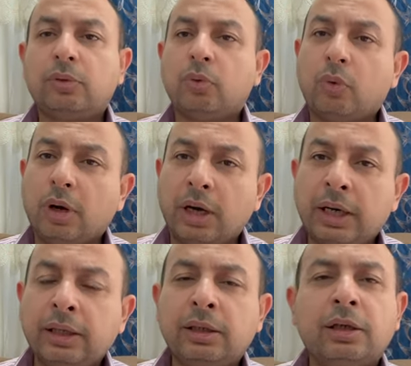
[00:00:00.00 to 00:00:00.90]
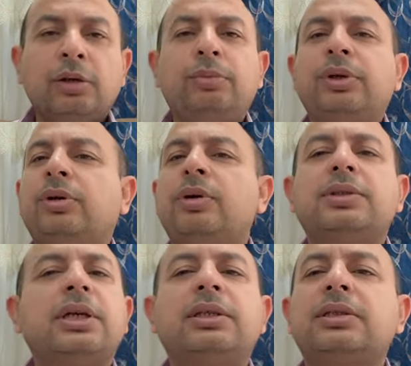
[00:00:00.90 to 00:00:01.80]
Why? Because
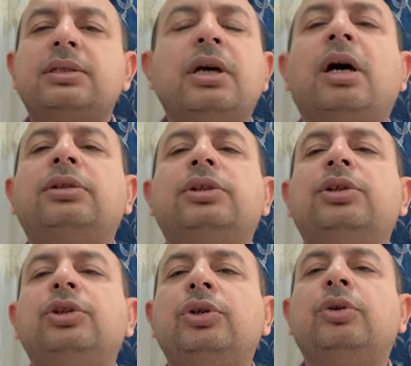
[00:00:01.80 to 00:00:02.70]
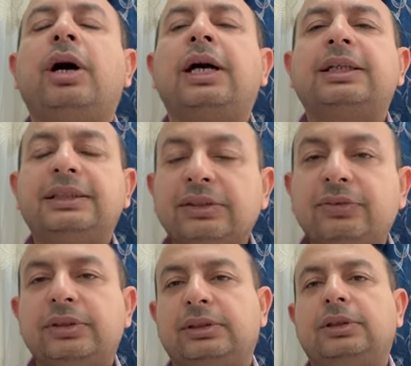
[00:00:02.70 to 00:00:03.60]
it is not a new
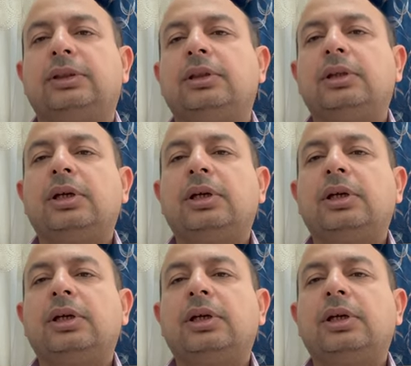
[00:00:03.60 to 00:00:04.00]
activity